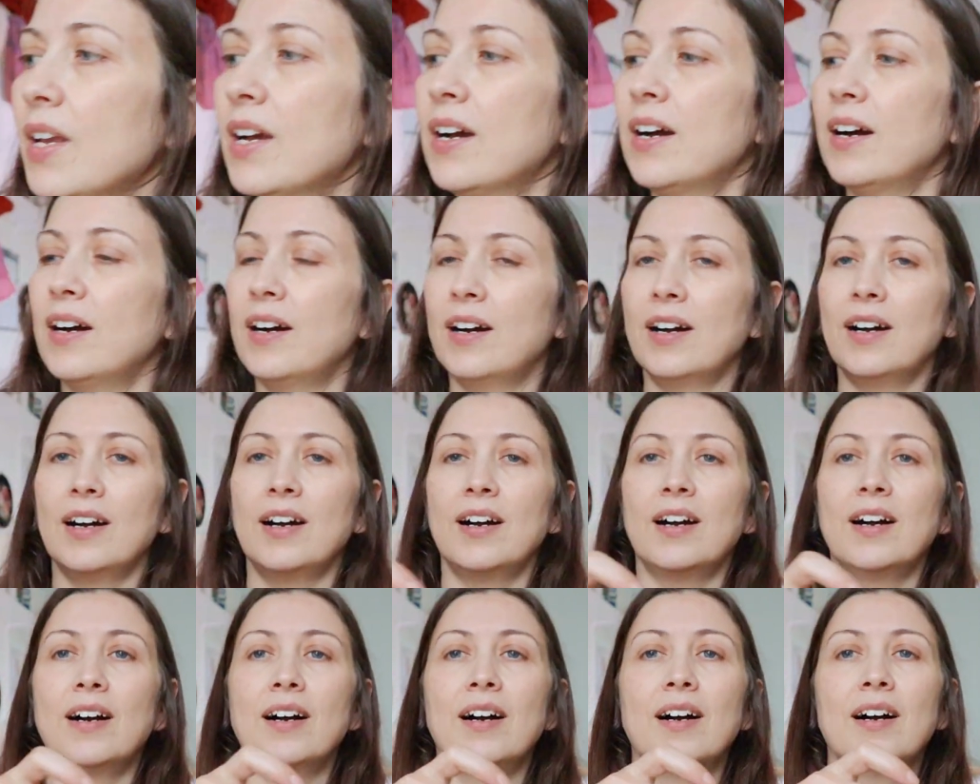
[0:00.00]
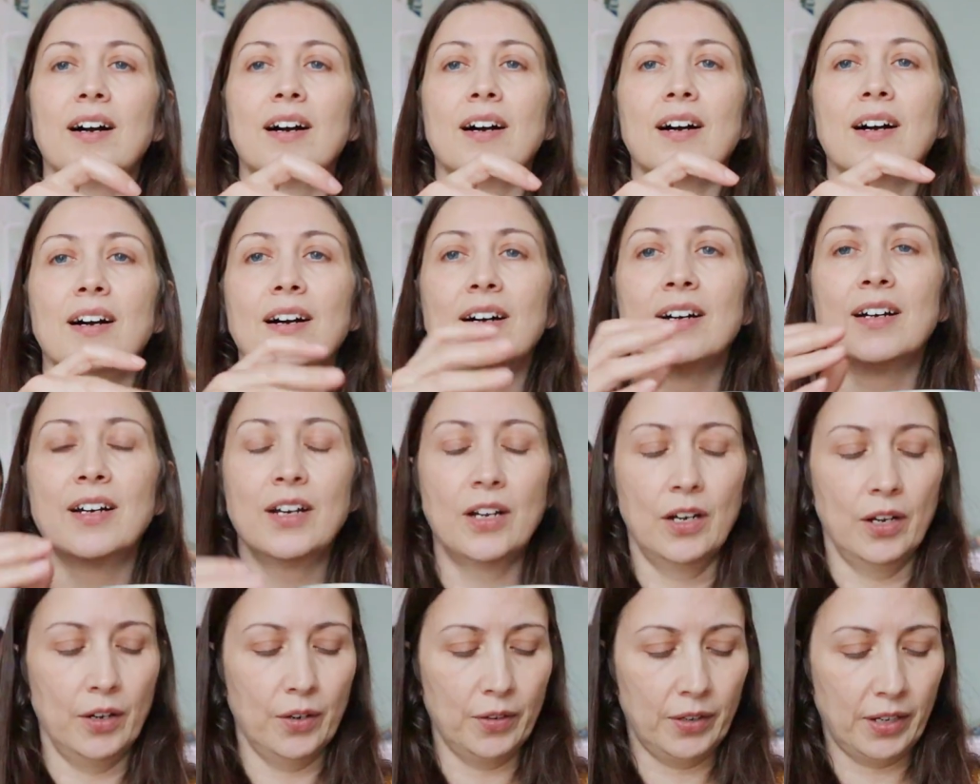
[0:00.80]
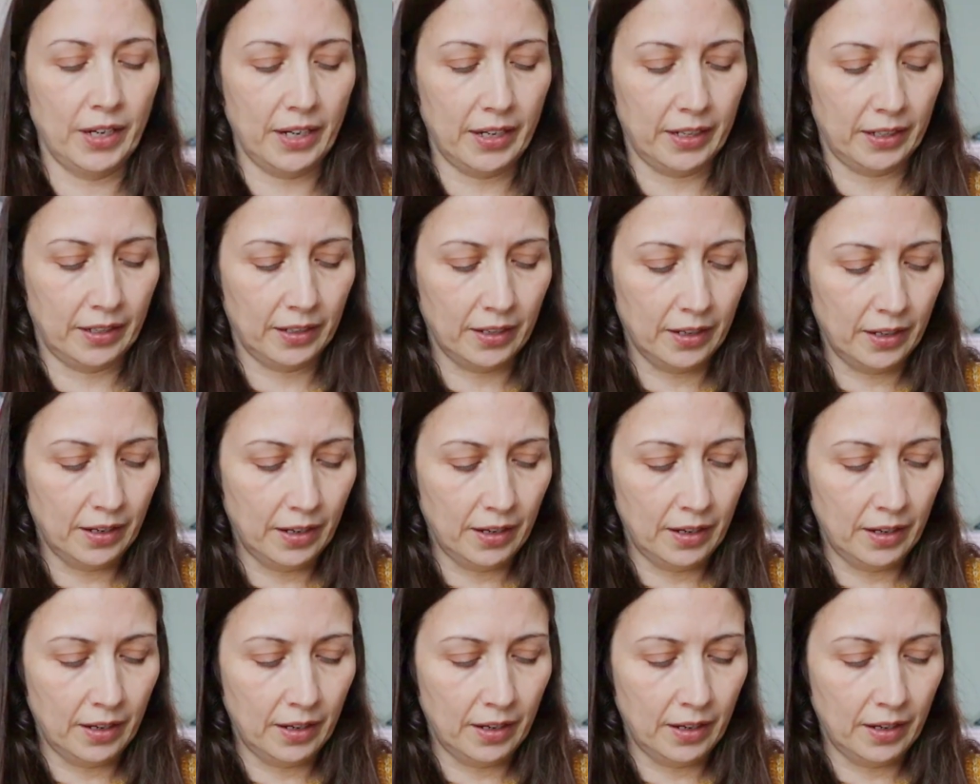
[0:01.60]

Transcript: Ah, okay.